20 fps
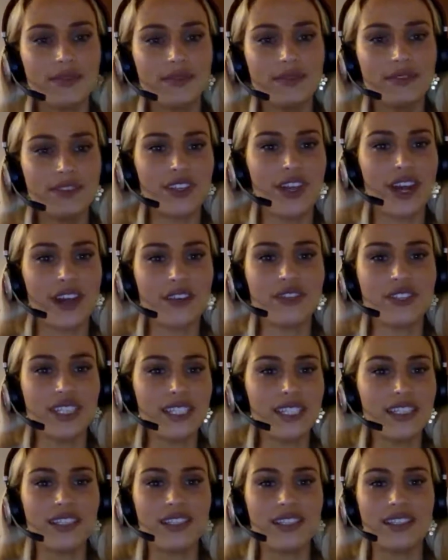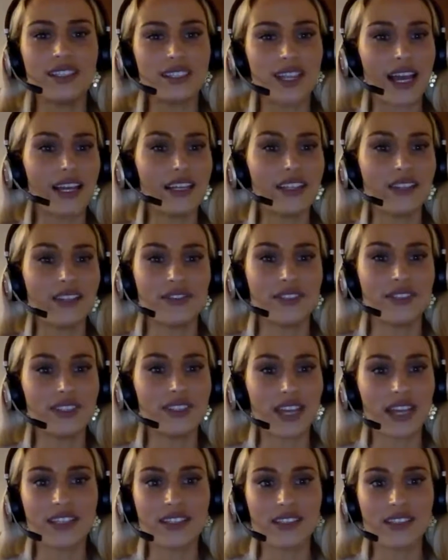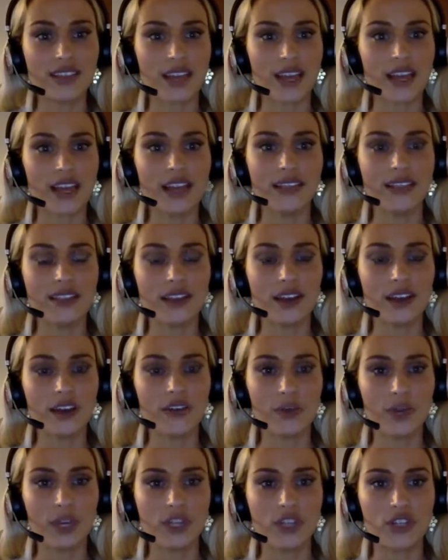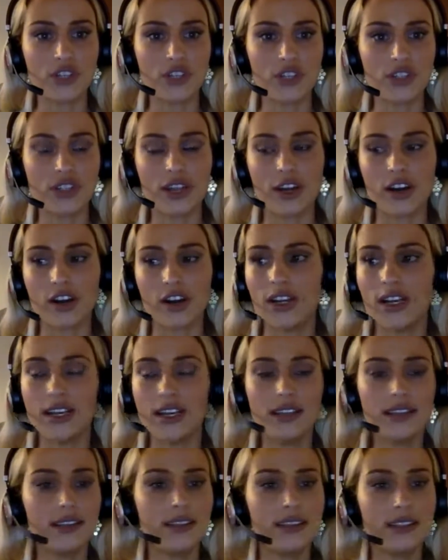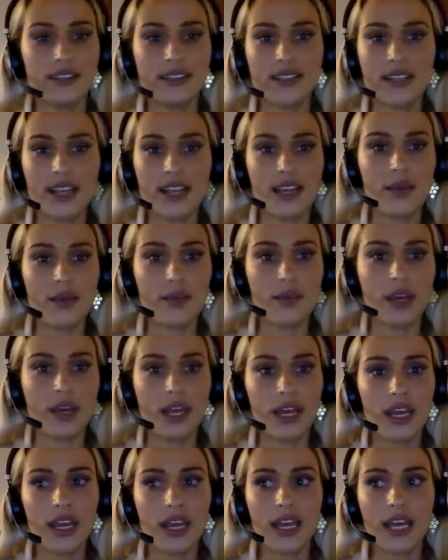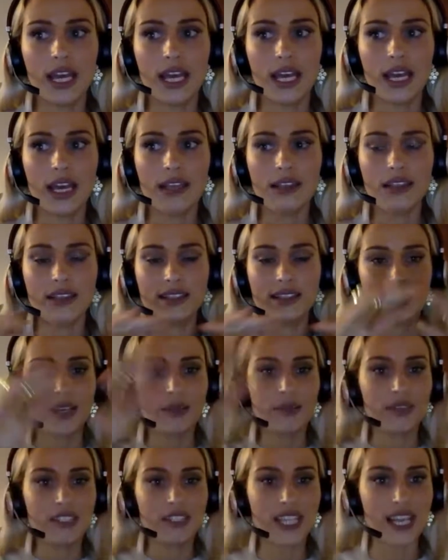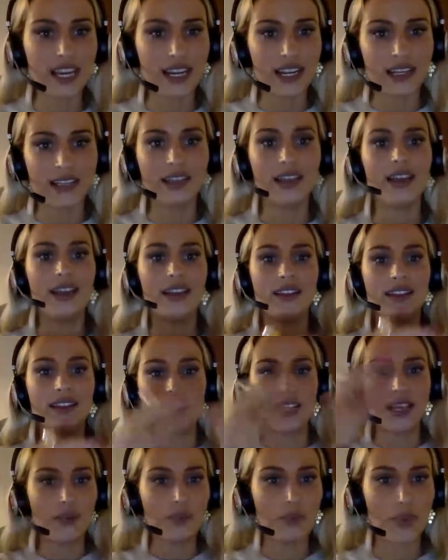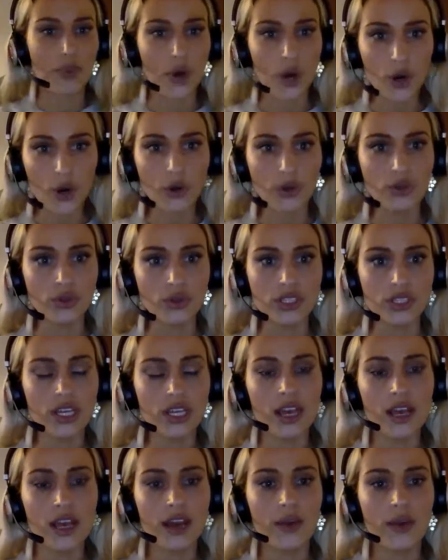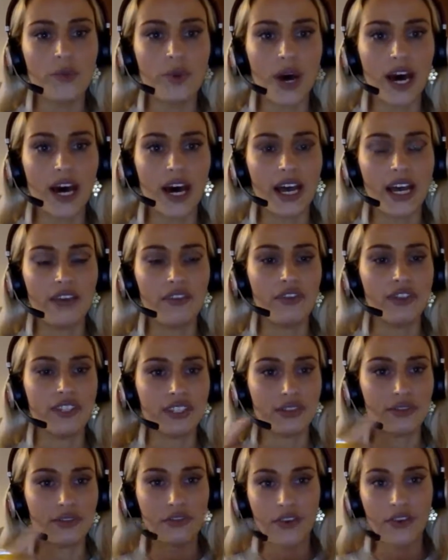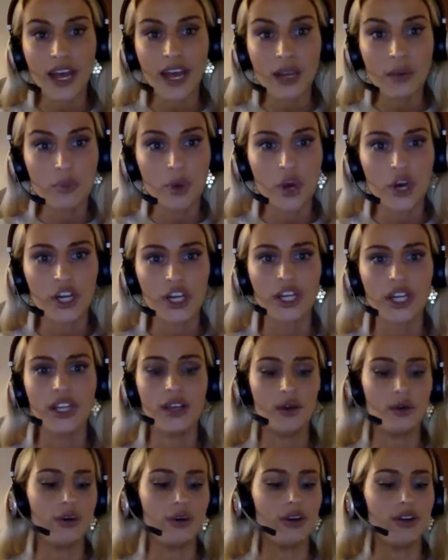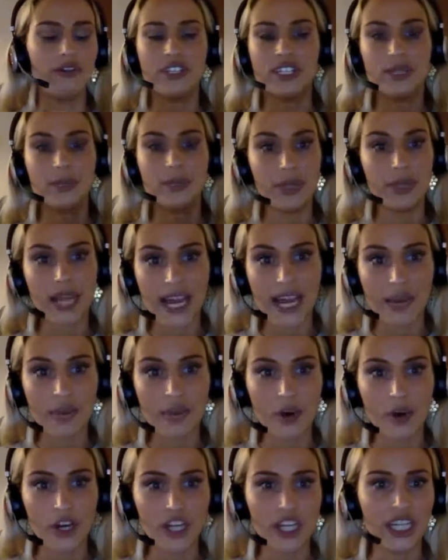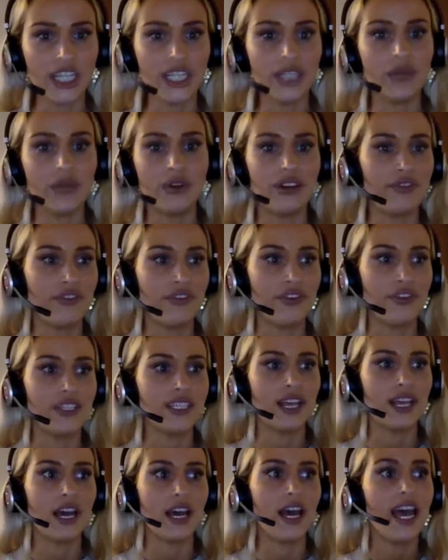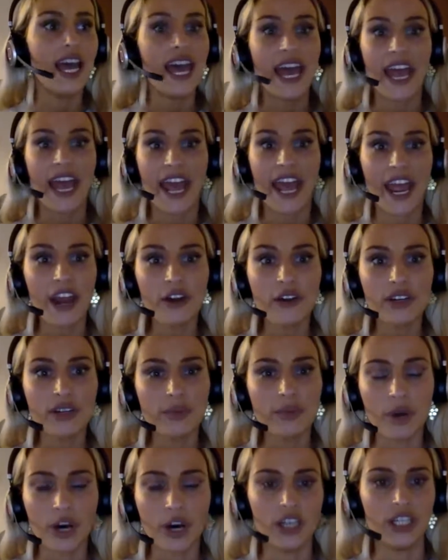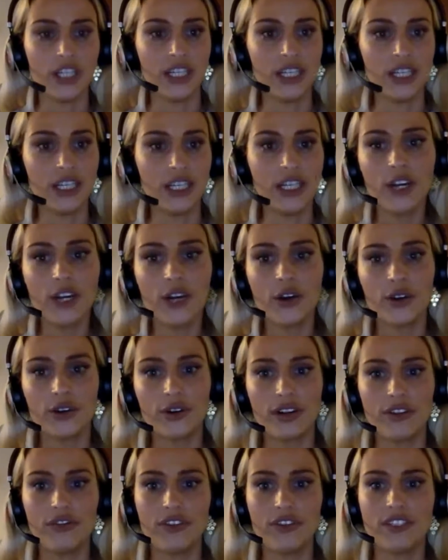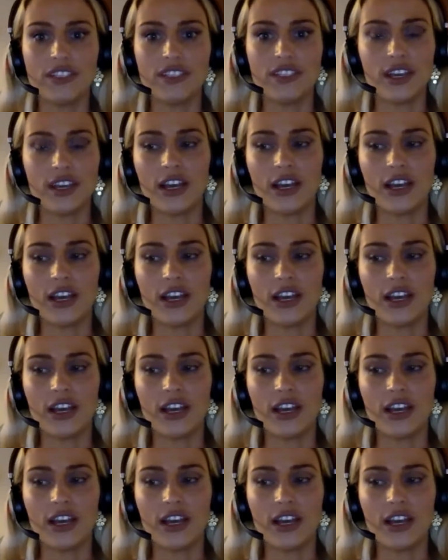I've seen these side to sides of pictures that are the same setting, the same pose, but if it's a fat body, or if it's a black body, or if it's a hairy body, or if it's an